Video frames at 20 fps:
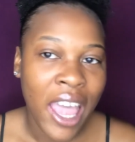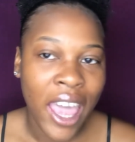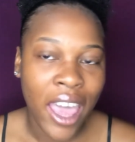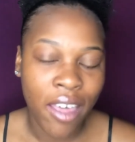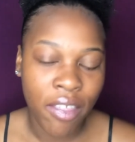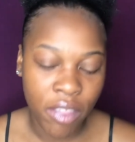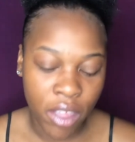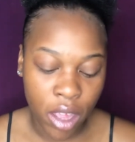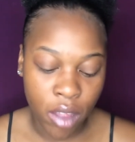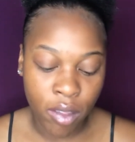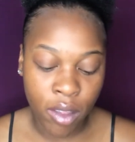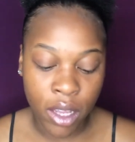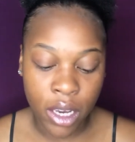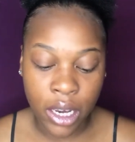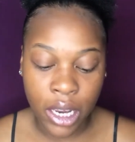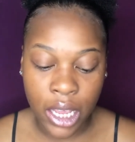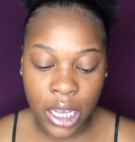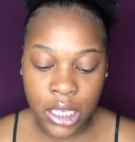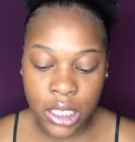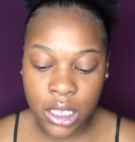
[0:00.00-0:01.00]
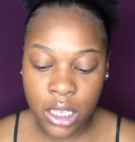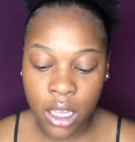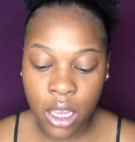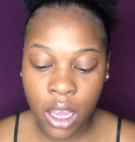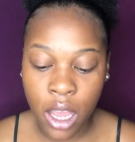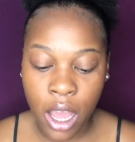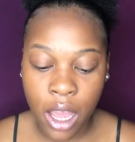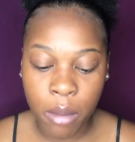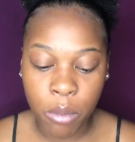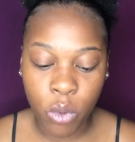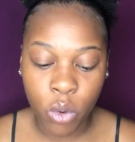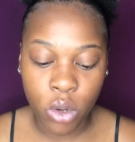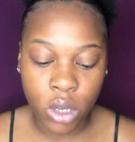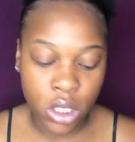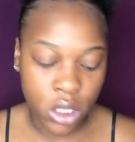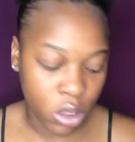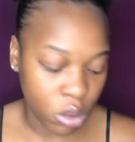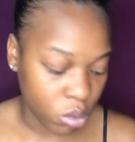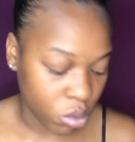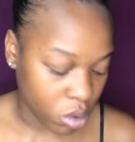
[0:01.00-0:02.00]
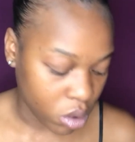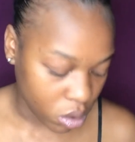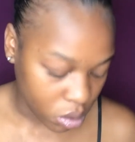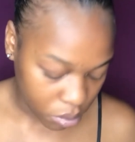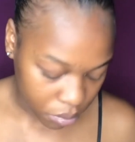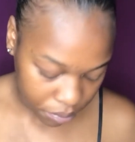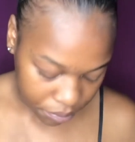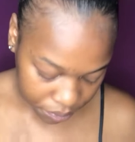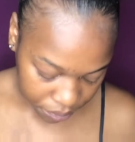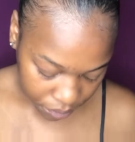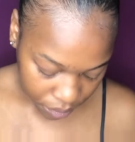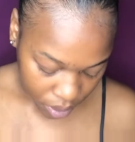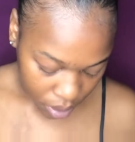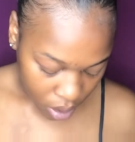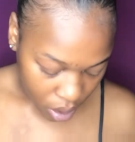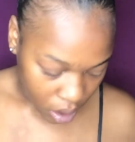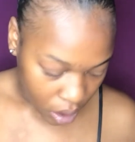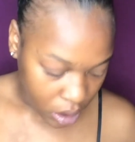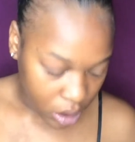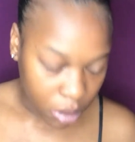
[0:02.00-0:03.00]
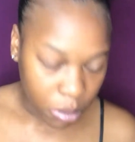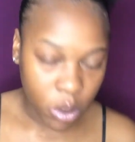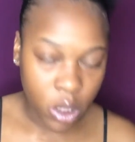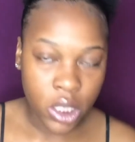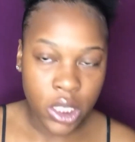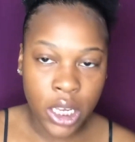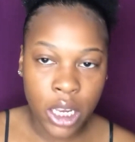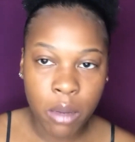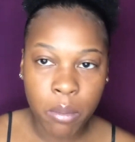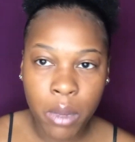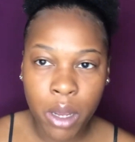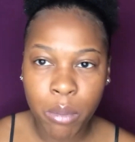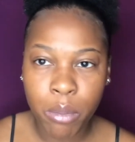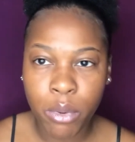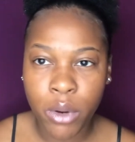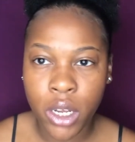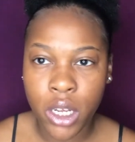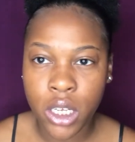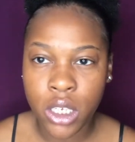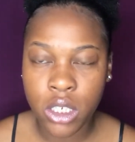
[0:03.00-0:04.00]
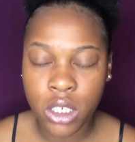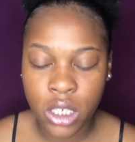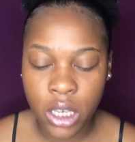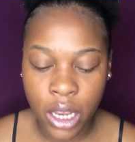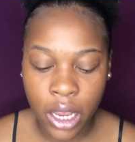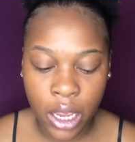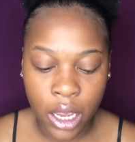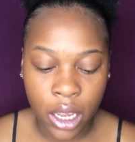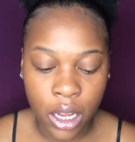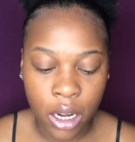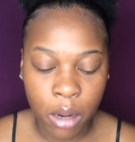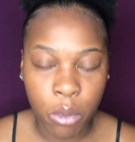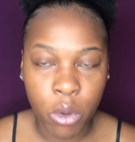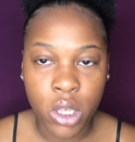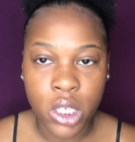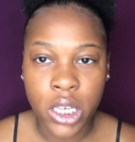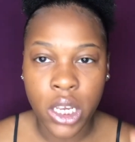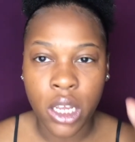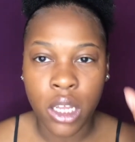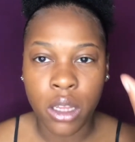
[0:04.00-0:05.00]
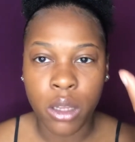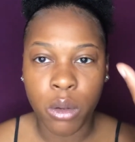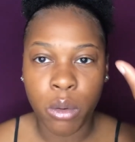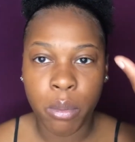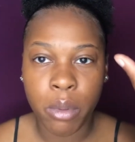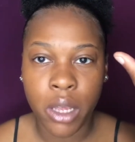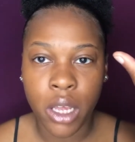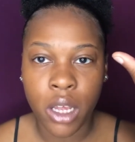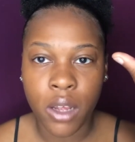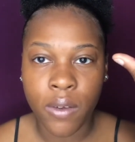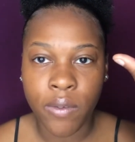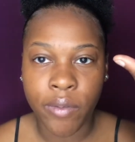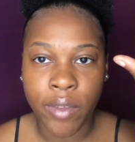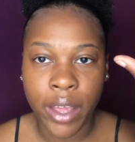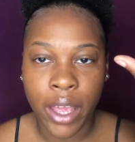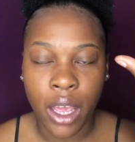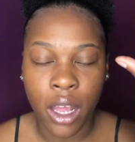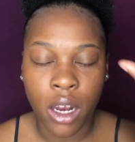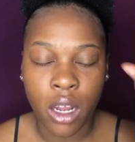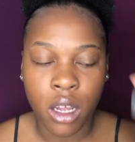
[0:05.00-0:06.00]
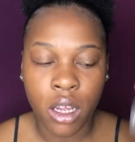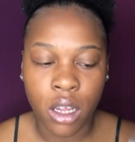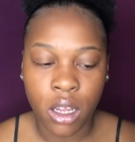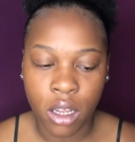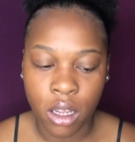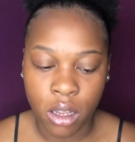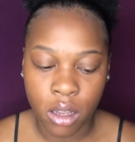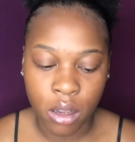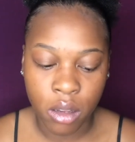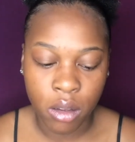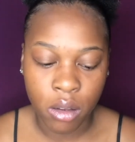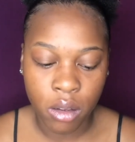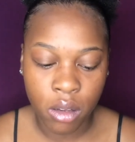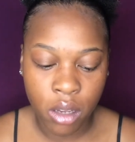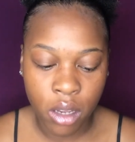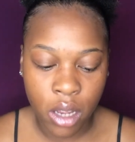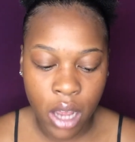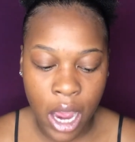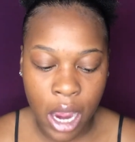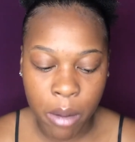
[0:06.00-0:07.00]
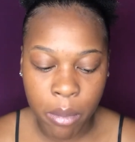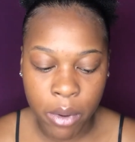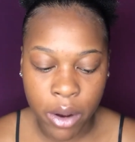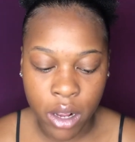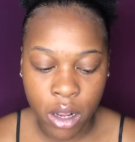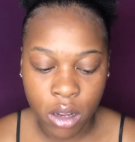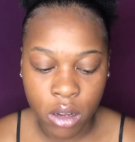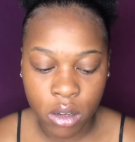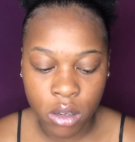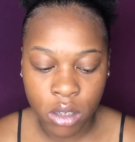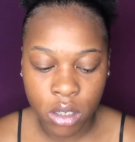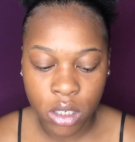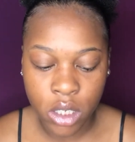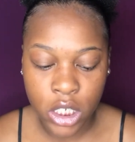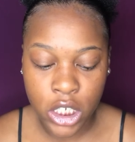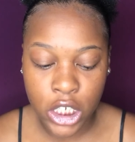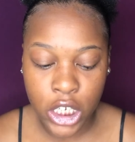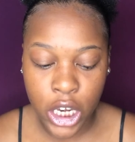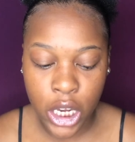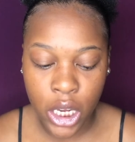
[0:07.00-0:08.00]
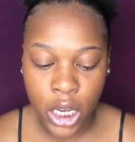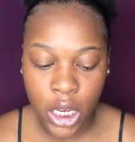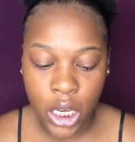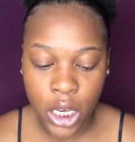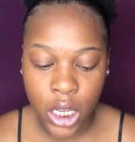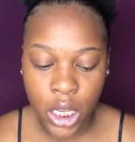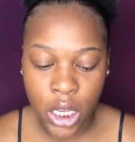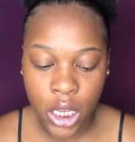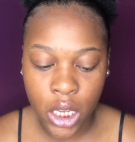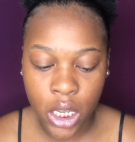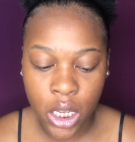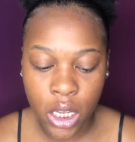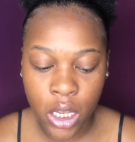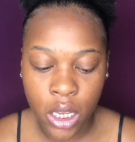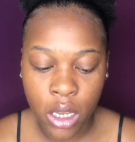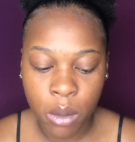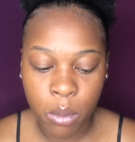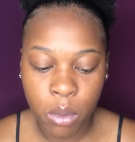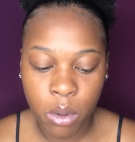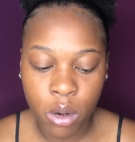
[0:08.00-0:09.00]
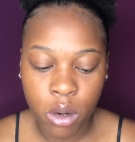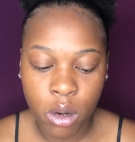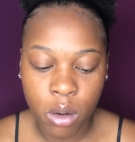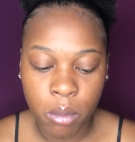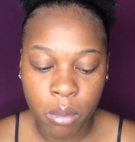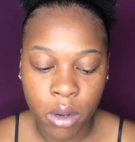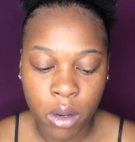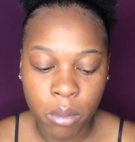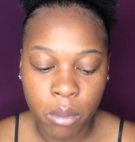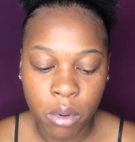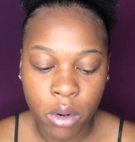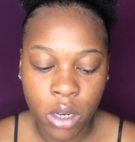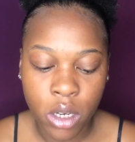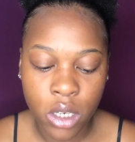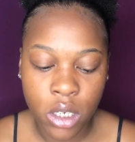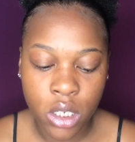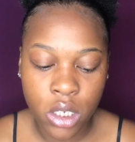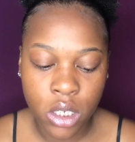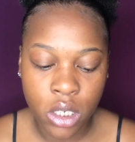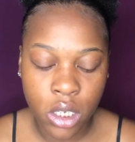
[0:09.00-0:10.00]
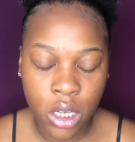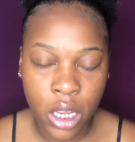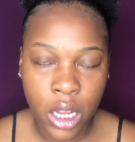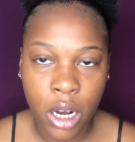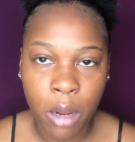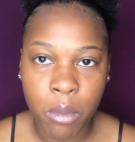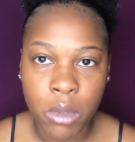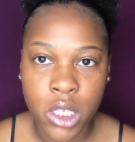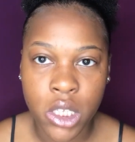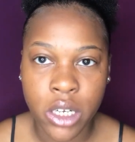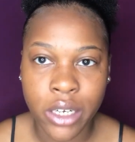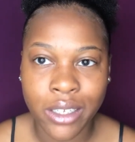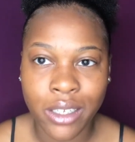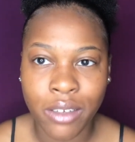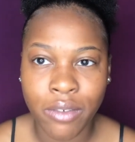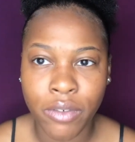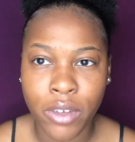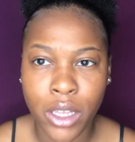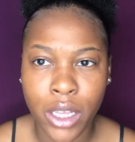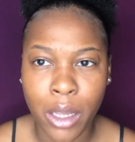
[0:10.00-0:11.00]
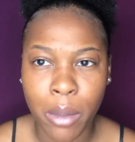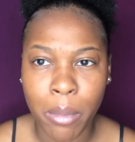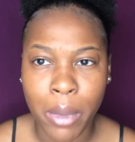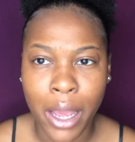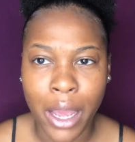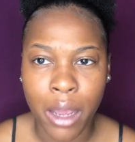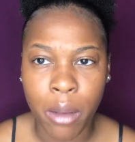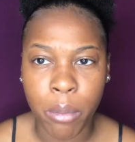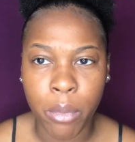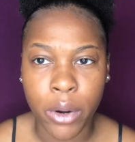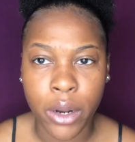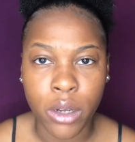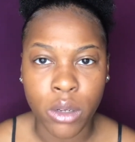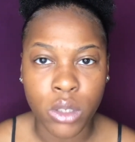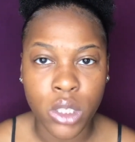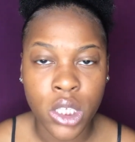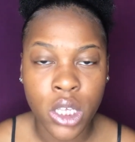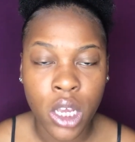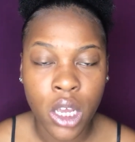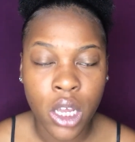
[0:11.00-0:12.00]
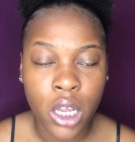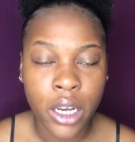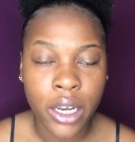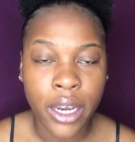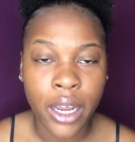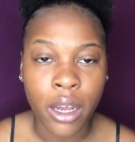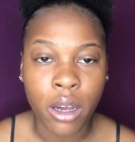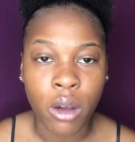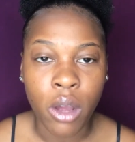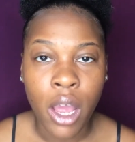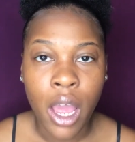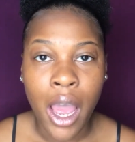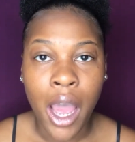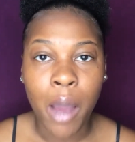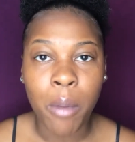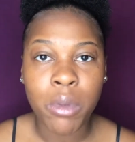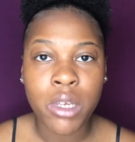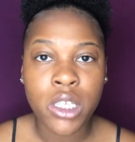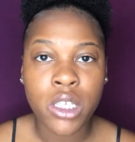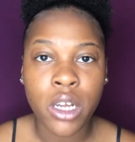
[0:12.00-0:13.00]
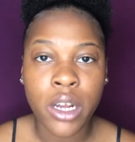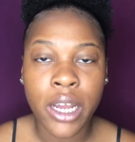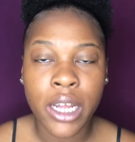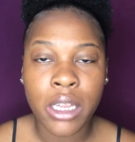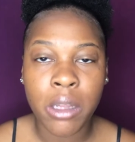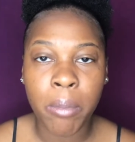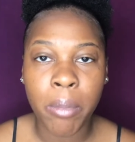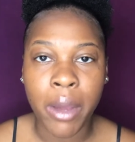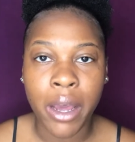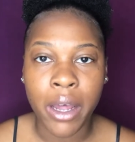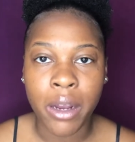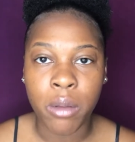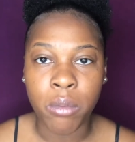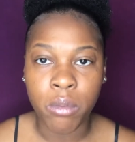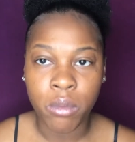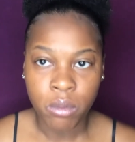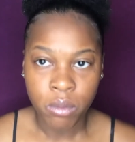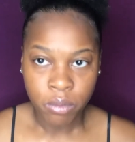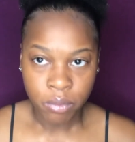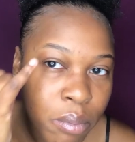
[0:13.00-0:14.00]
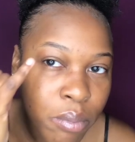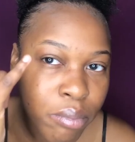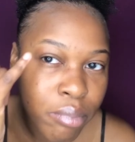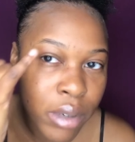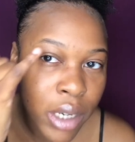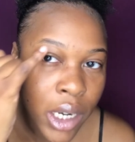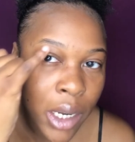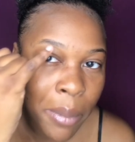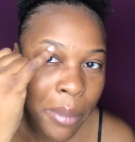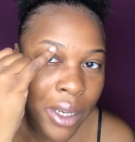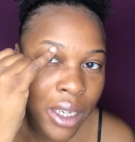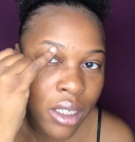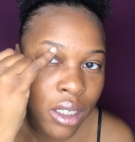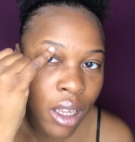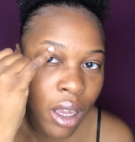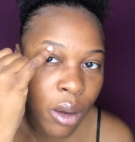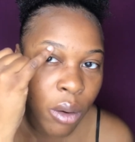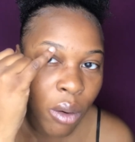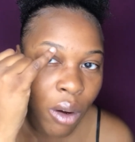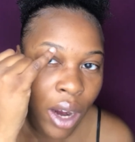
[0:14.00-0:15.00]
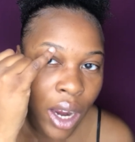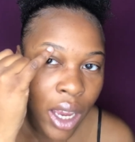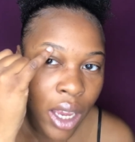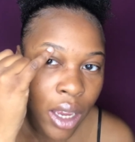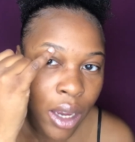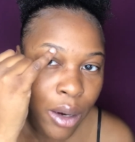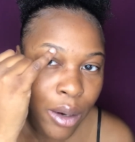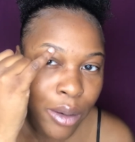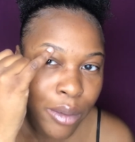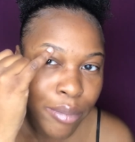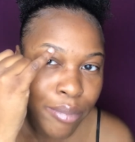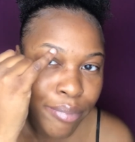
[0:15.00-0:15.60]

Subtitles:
And then the next thing I'm going to do is I'm gonna take my brush and I'm gonna take a little bit of that eyebrow shade, put it on my brush, and I'm gonna start to fill in my eyebrows. Now, I'm gonna start at the bottom, pretty much like right here.